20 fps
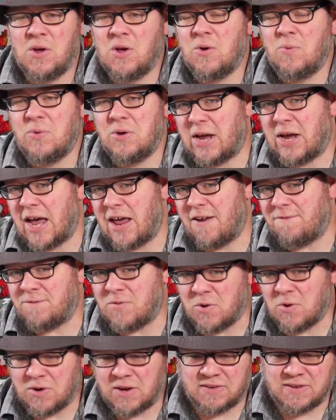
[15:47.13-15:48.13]
where you kind of
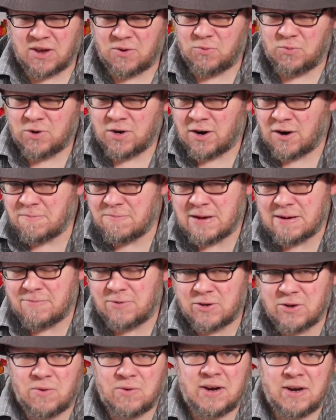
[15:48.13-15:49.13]
focus on where are
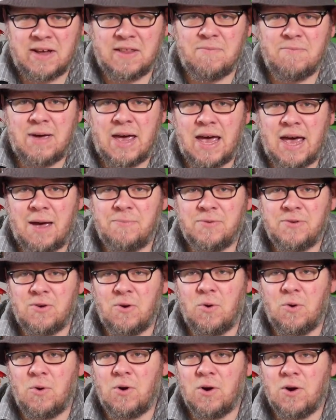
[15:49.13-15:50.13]
people going on the maps,
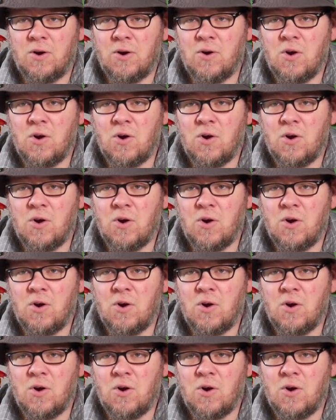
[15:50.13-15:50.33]
or